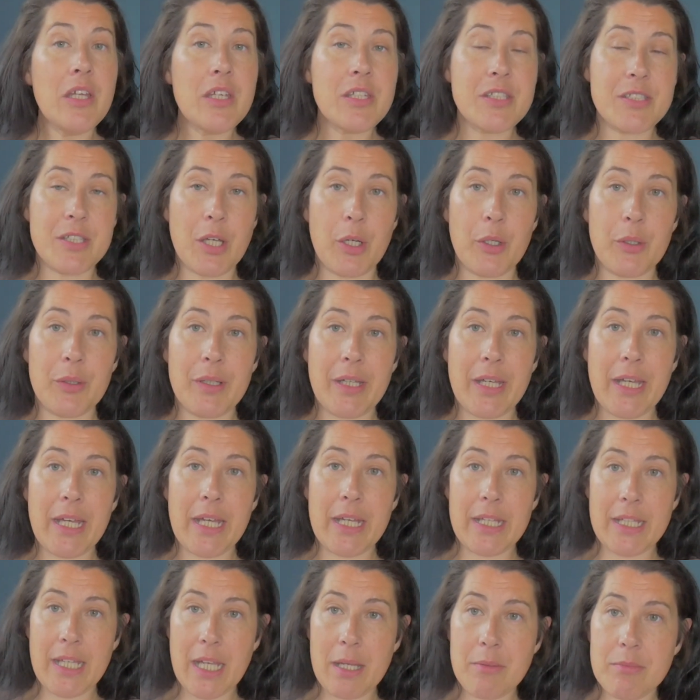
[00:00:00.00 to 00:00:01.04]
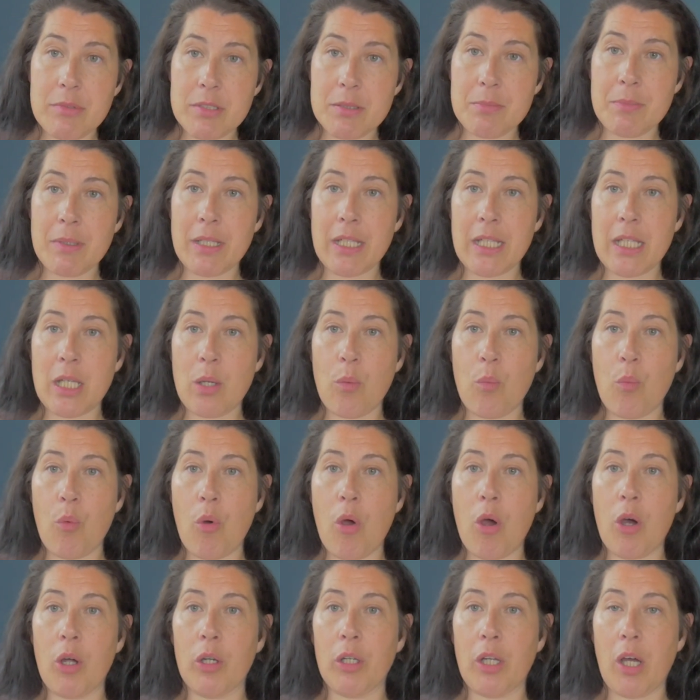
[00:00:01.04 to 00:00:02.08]
So it came to me
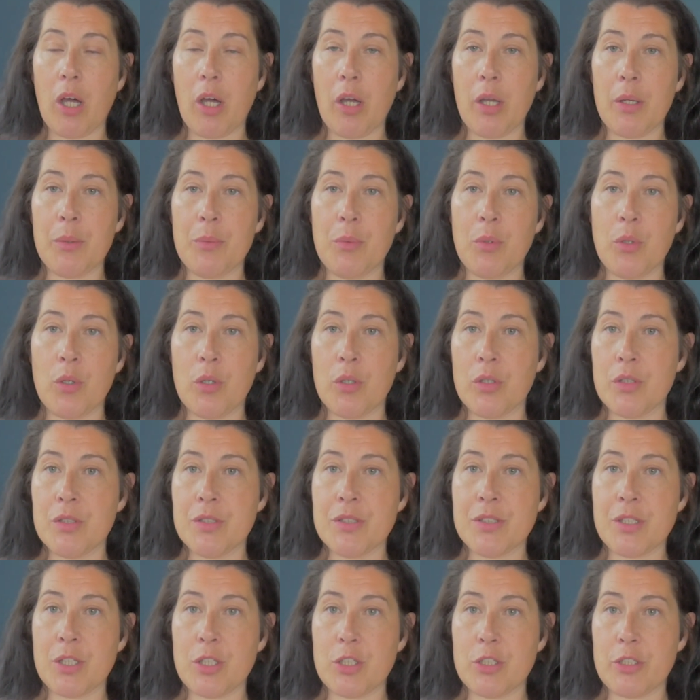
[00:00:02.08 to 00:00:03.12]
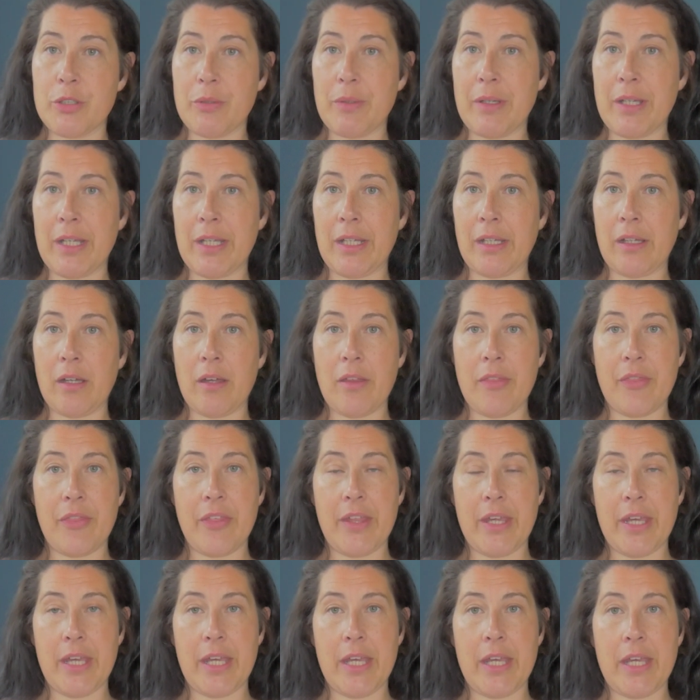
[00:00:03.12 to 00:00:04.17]
while I was doing
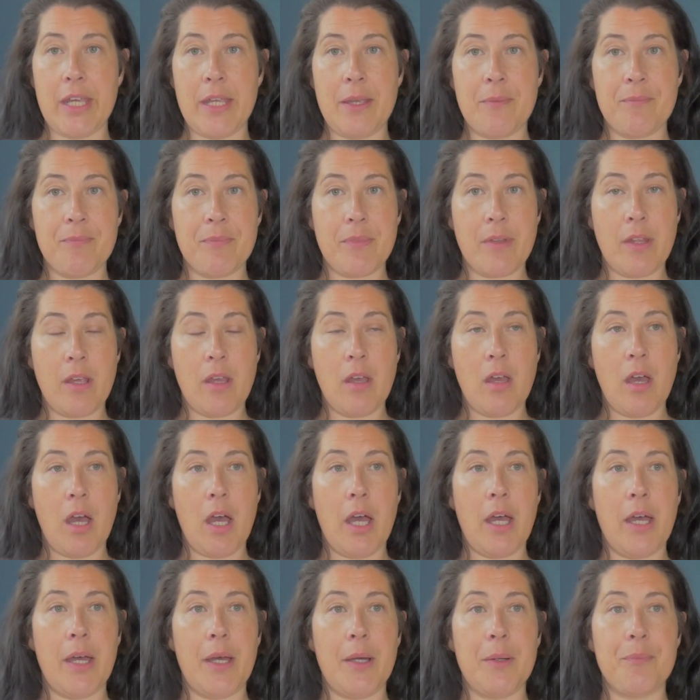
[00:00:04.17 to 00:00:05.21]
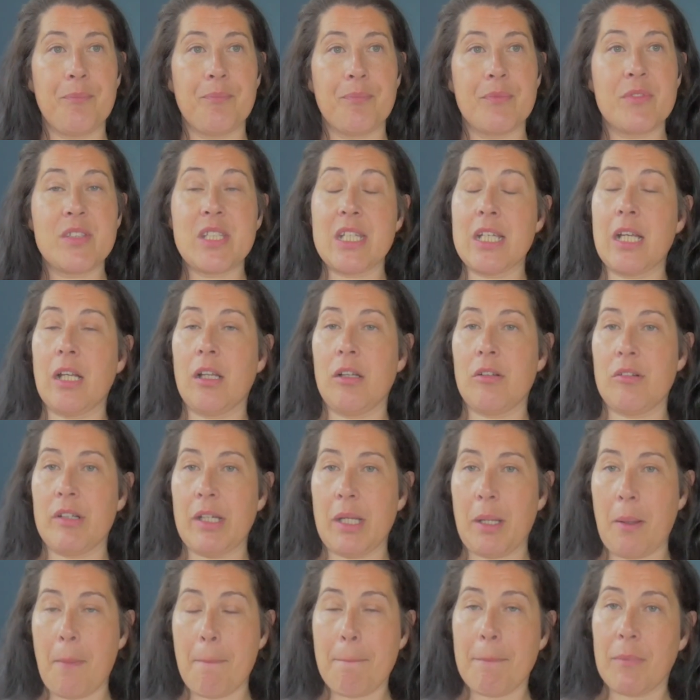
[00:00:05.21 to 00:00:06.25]
the
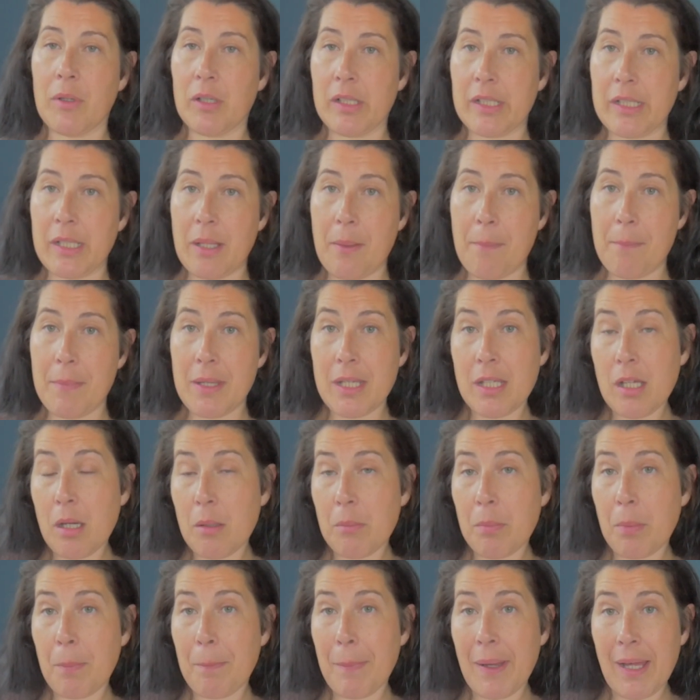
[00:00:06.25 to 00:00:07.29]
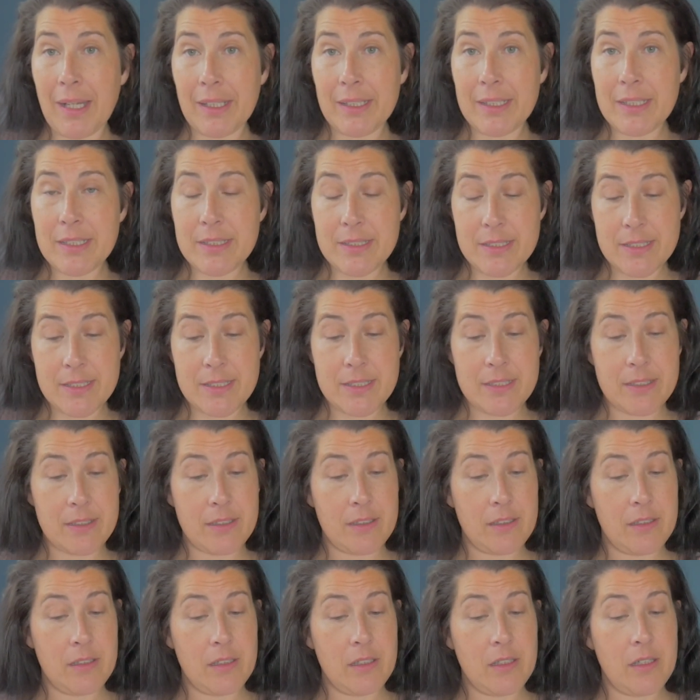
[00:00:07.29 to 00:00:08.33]
decluttering my makeup palettes
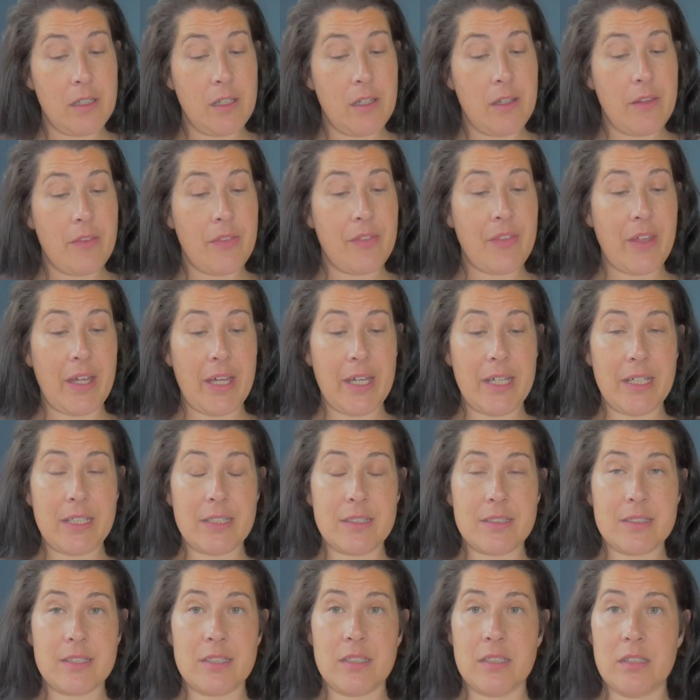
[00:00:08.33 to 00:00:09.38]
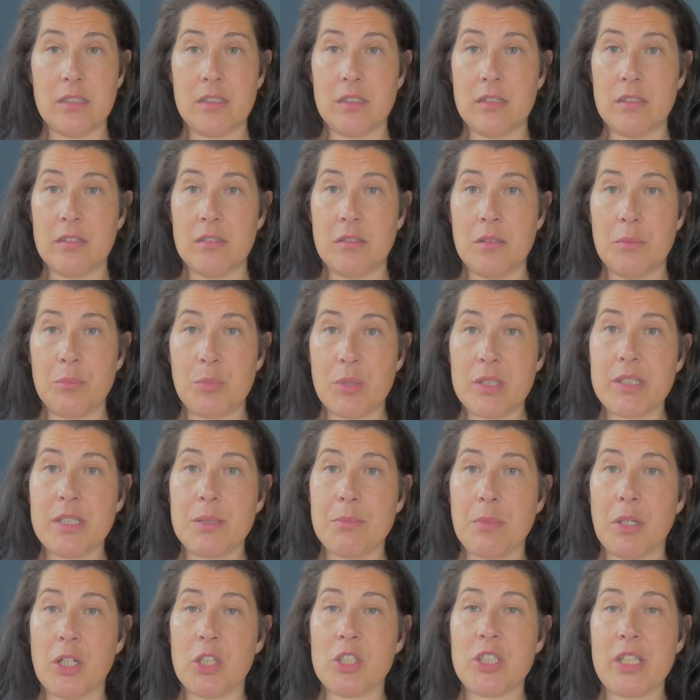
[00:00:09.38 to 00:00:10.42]
that pretty
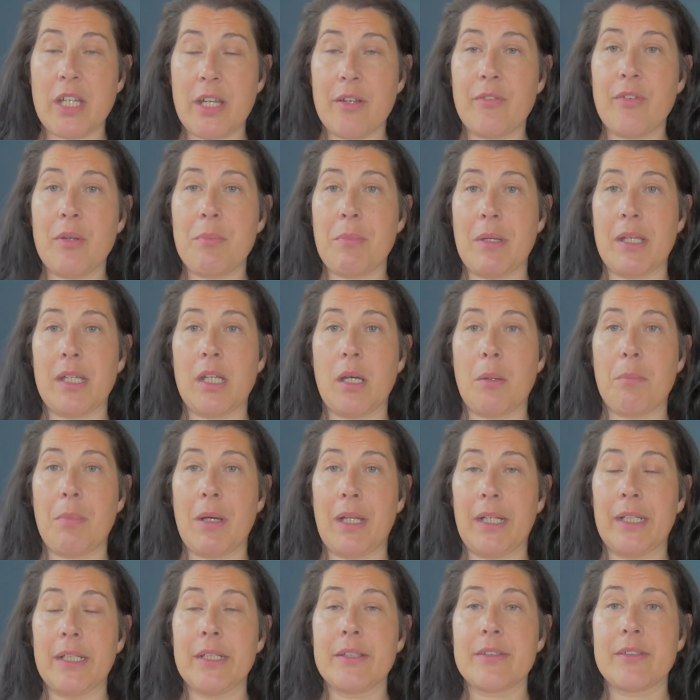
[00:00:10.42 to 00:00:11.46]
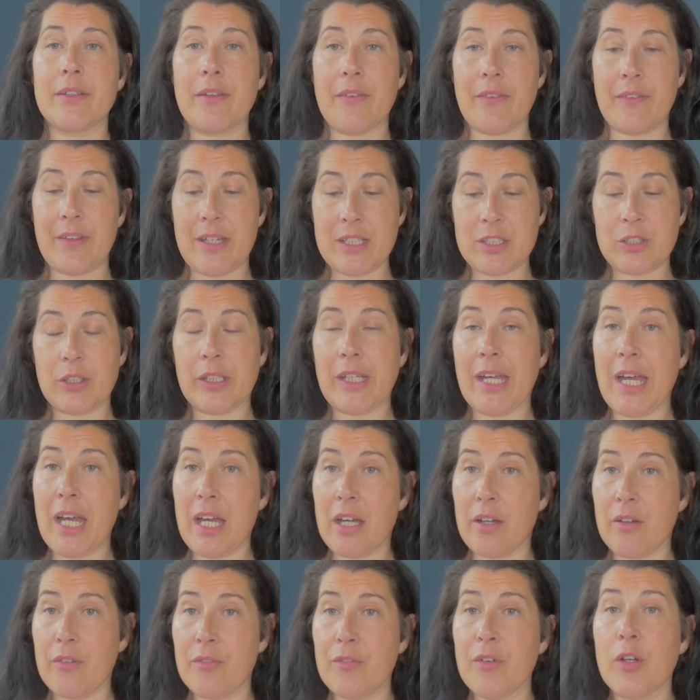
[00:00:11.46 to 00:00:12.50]
much every makeup palette that I
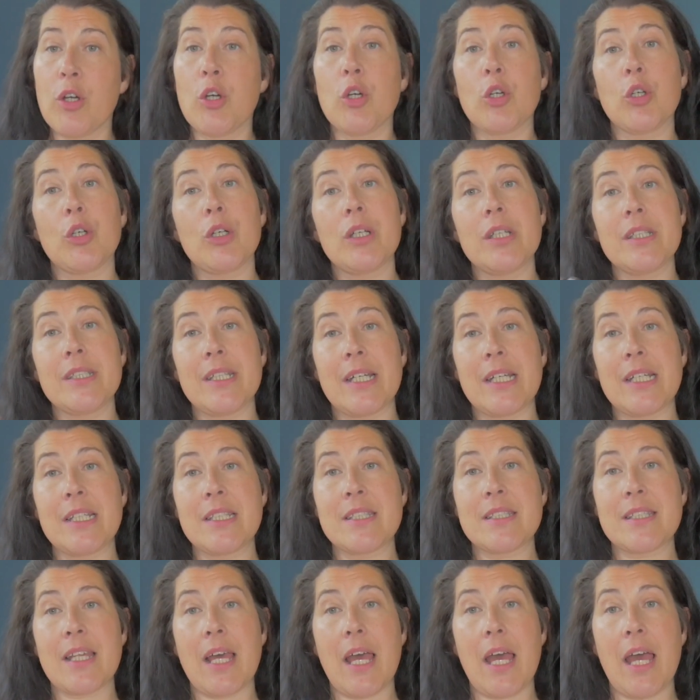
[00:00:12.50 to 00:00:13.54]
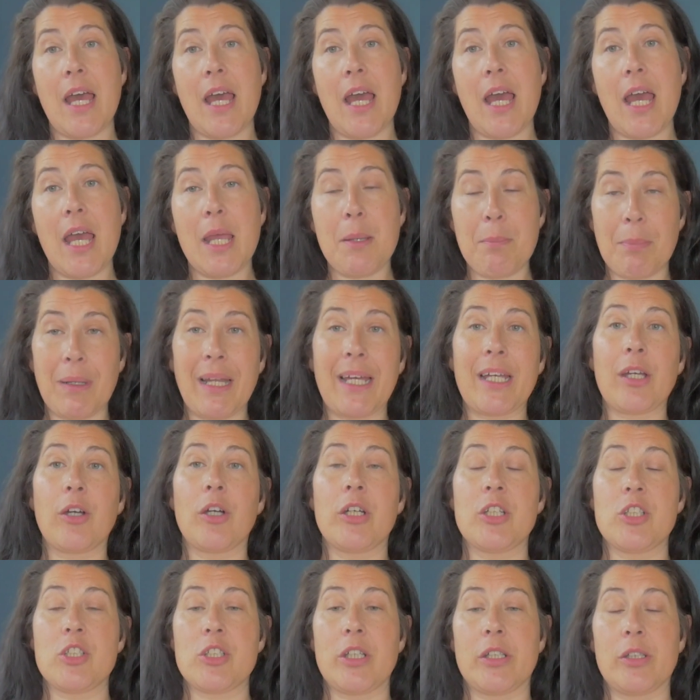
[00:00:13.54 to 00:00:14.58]
have contains a black
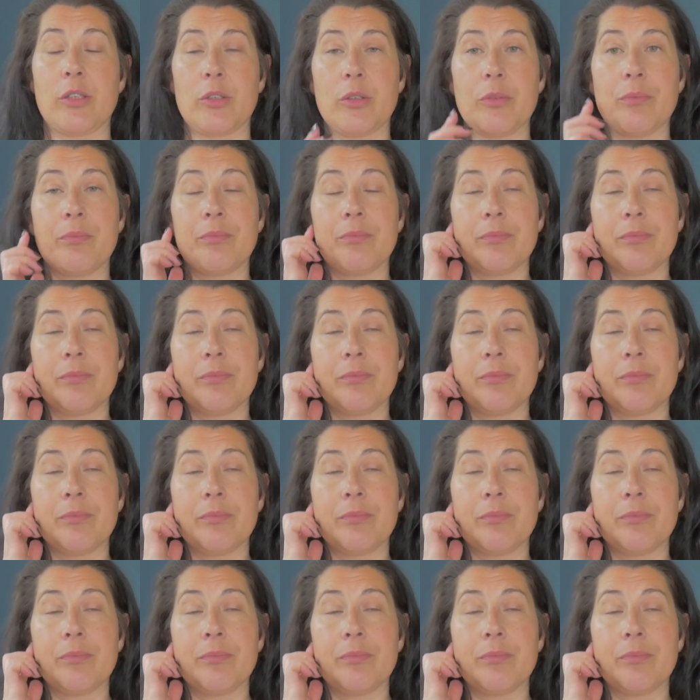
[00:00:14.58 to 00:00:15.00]
eyeshadow,